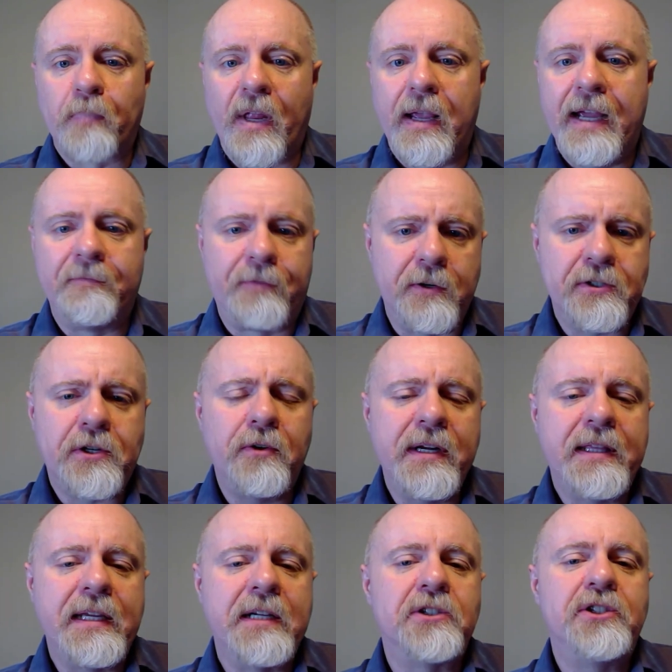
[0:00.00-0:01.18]
In 1
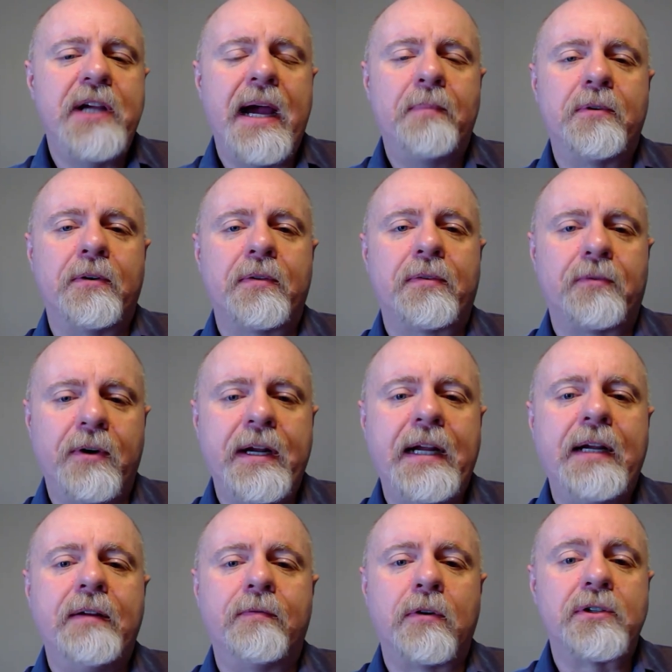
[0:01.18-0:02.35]
Corinthians chapter
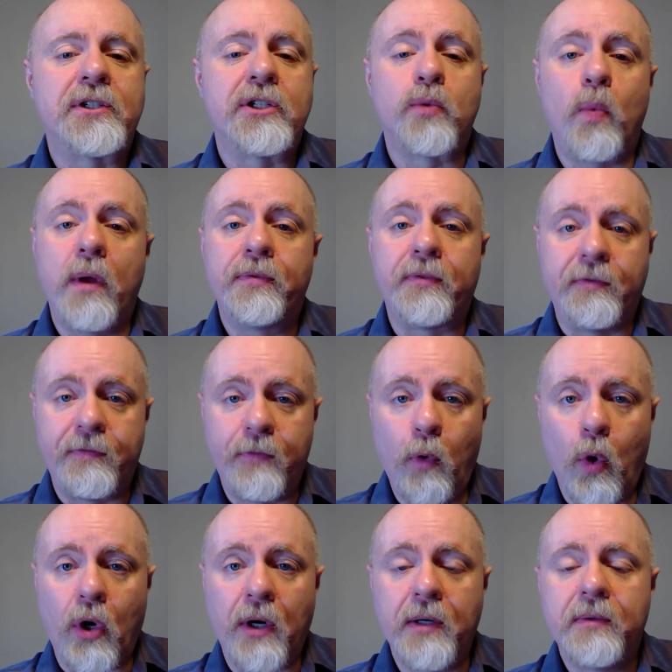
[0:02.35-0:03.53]
3, verses 1 through
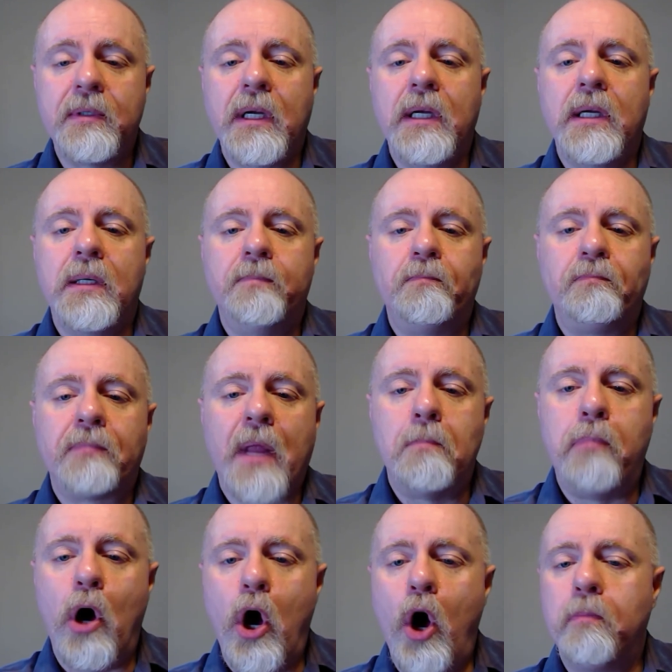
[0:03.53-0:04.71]
4,
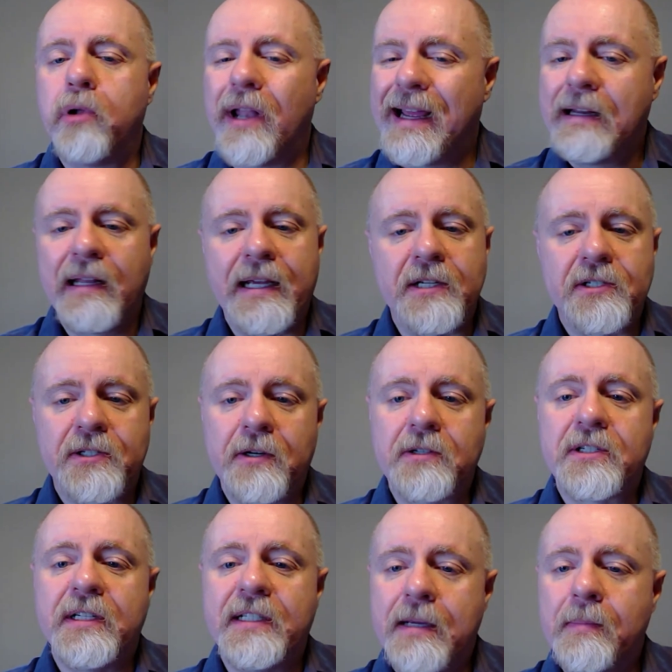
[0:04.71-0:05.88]
Paul plainly asserts
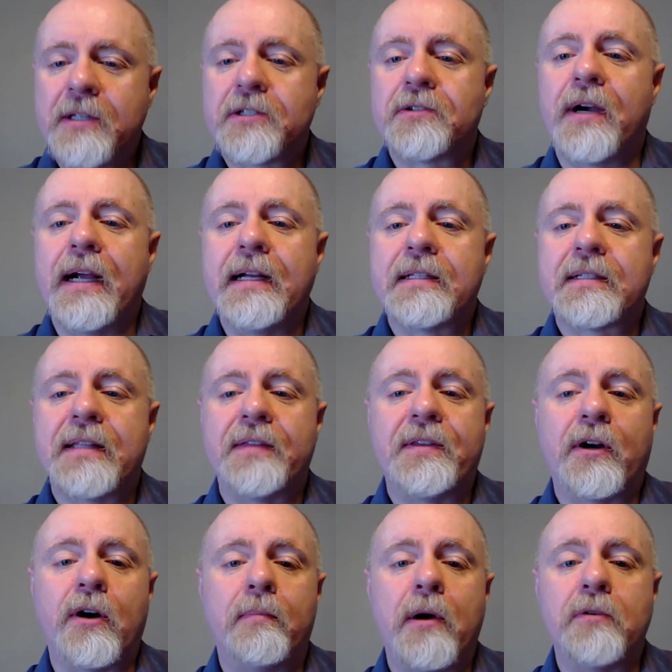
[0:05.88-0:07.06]
and demonstrates that there
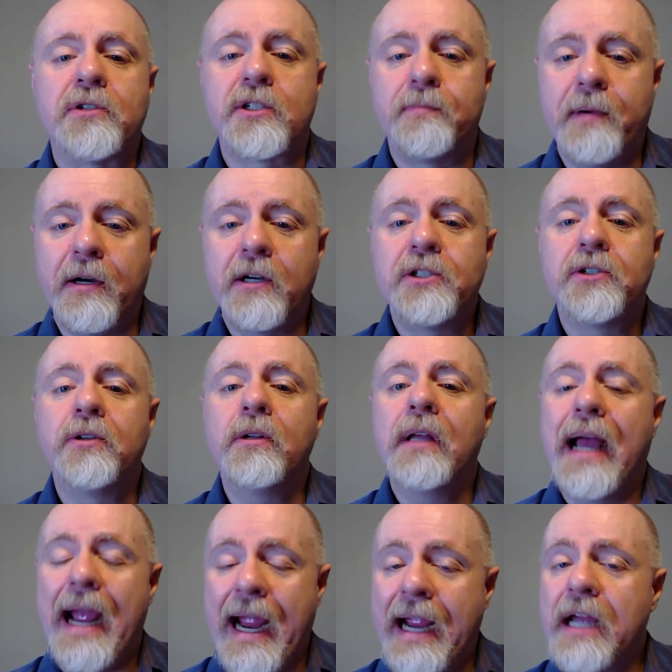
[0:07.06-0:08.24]
are both spiritual
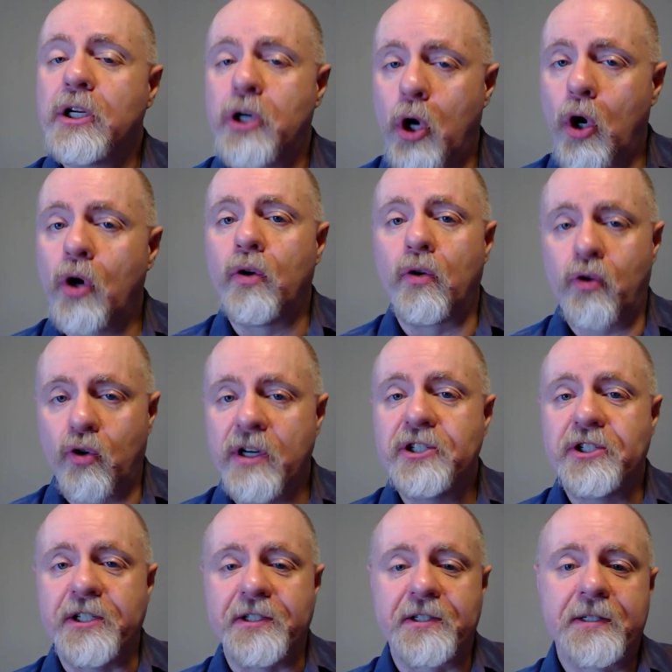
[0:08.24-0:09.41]
and carnal
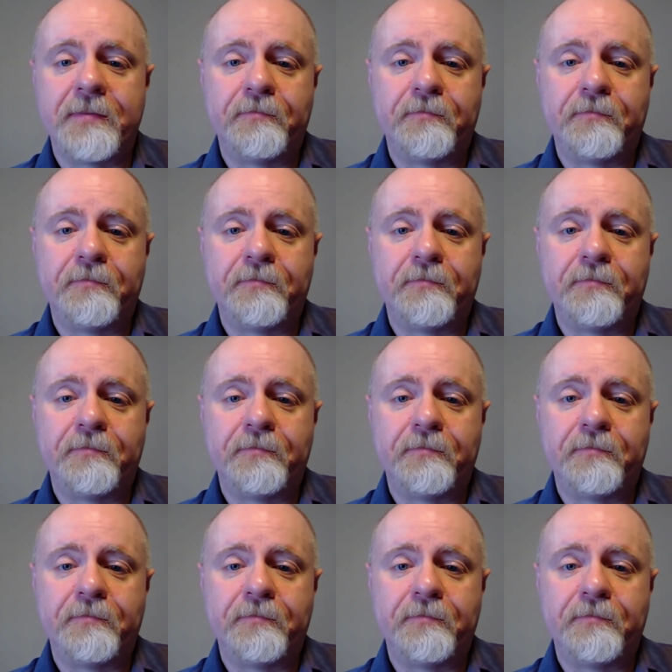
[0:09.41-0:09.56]
Christians.